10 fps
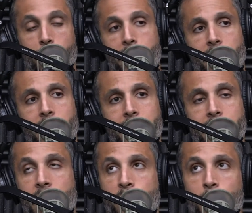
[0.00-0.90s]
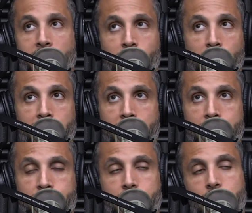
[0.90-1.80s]
But if you're my front
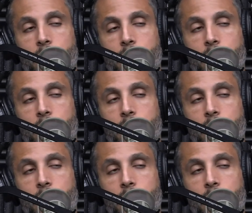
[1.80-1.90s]
desk,